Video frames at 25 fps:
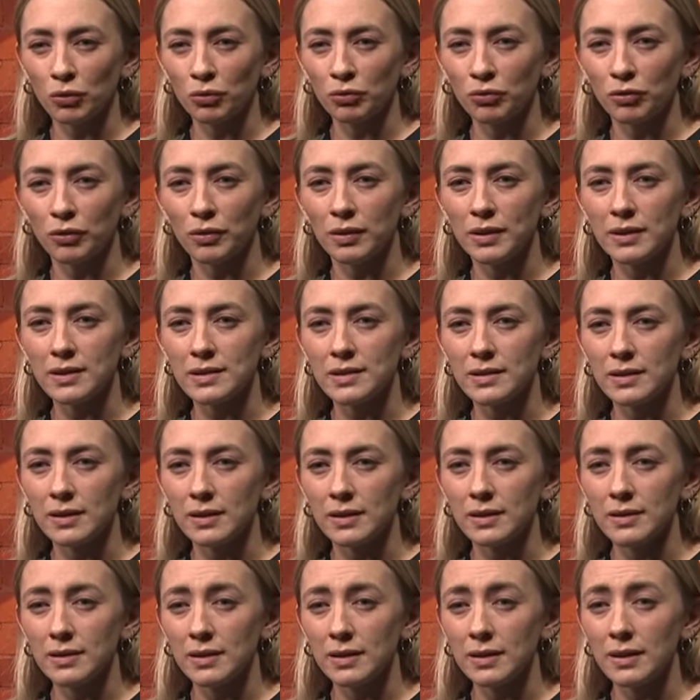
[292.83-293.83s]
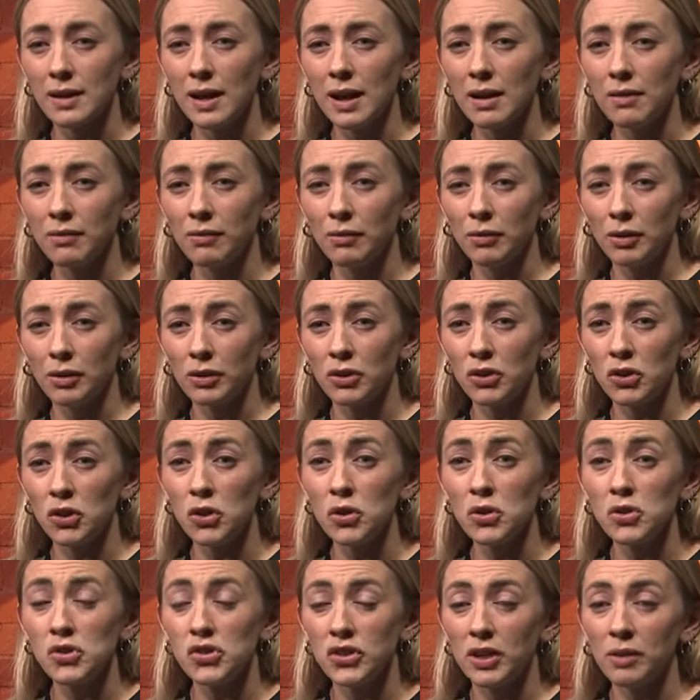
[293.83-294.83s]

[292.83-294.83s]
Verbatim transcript: for instance, and they're a huge